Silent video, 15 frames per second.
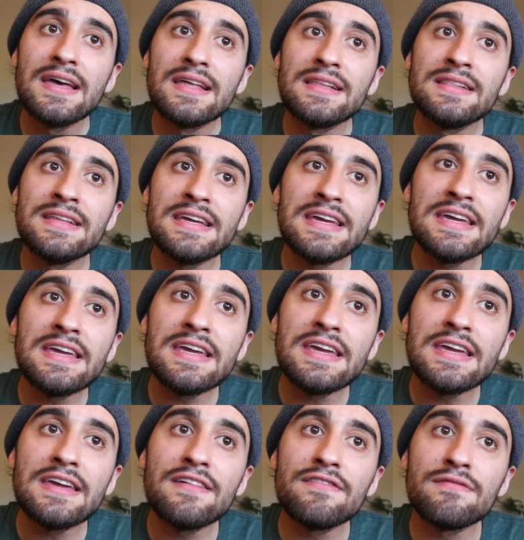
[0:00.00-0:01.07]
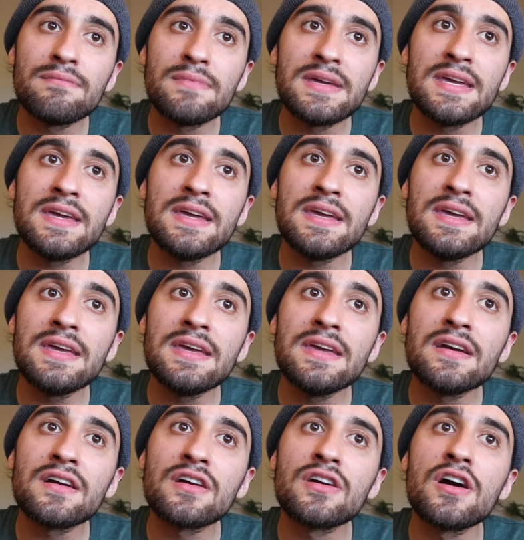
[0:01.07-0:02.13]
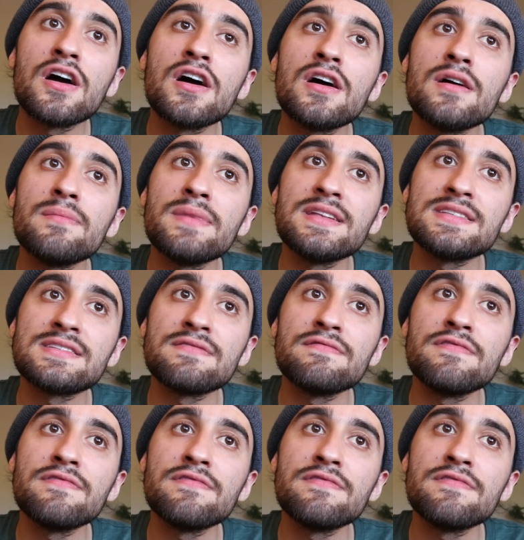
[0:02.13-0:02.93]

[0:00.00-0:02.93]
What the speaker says: Leave me a comment, I'm